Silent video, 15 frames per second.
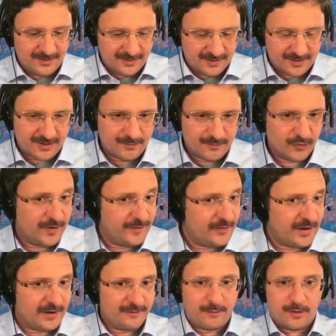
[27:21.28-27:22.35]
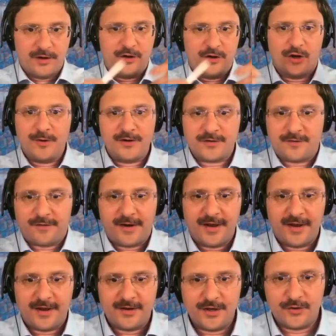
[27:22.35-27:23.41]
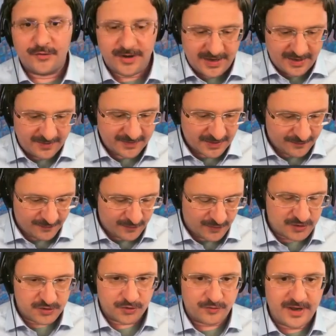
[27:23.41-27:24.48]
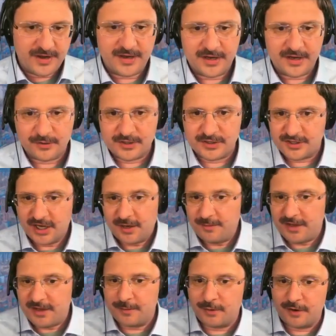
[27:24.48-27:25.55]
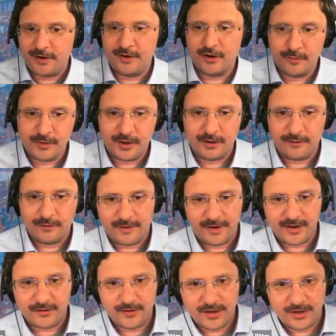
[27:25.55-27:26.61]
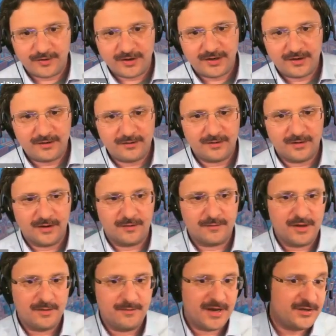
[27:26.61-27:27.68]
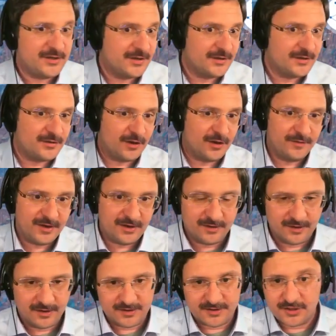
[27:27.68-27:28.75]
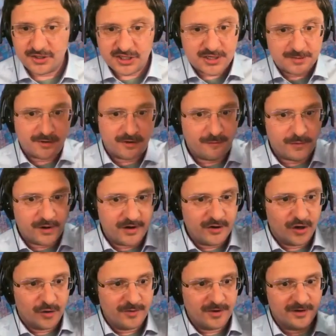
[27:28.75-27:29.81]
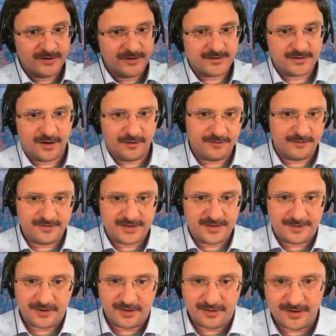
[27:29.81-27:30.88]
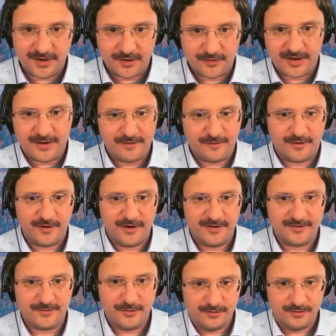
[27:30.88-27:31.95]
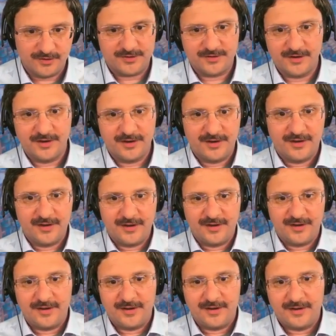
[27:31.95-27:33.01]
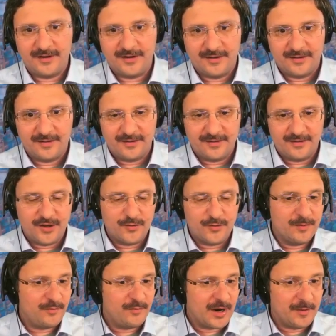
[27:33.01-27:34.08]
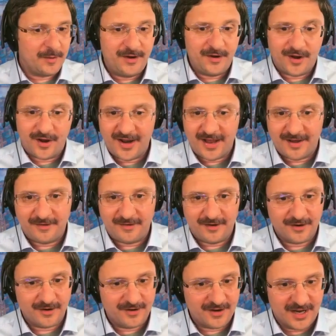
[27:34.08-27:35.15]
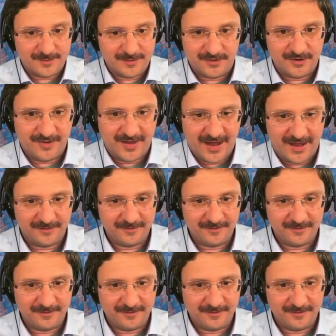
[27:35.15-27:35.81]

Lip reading: Or if you have polynomials of higher degree, then of course the gradient will still be a polynomial of higher degree. Imagine solving a system of polynomials of 7th degree for its roots. You will probably not have a good time doing that.